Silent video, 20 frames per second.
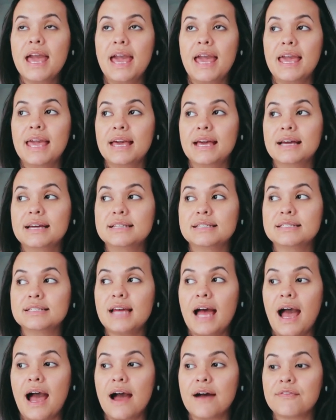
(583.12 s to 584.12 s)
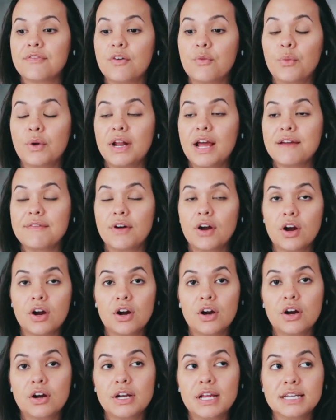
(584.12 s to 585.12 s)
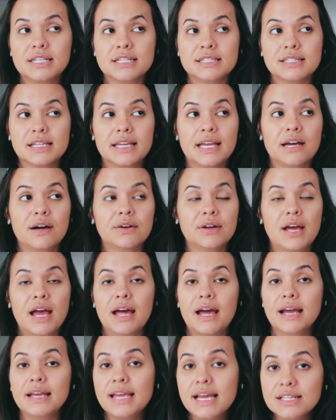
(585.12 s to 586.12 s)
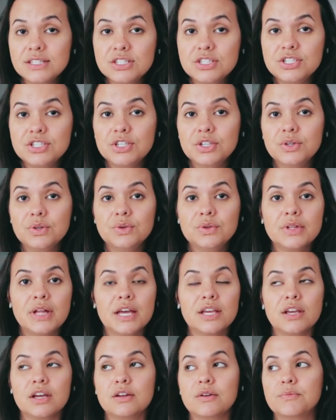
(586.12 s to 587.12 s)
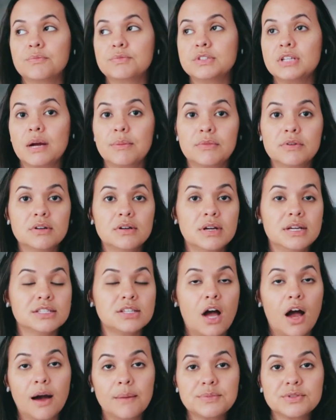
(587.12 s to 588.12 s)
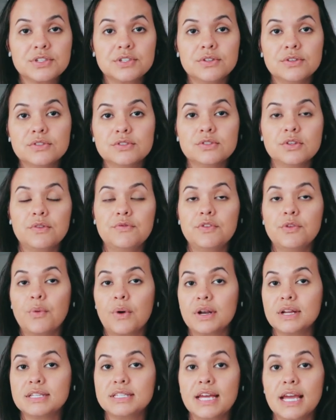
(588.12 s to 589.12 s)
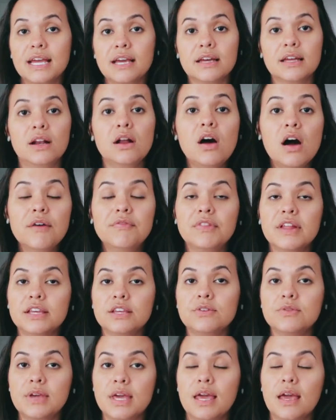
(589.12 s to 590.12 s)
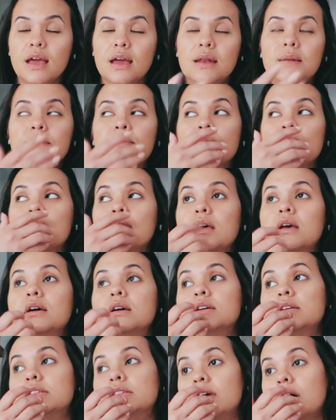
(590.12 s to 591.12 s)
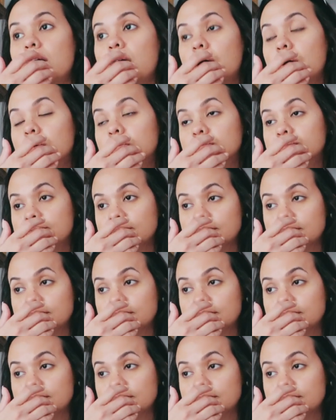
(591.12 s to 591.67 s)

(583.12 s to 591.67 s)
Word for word: And from what I've heard, it doesn't count against you. Like summer is optional, so if you want to take it off, like you can. So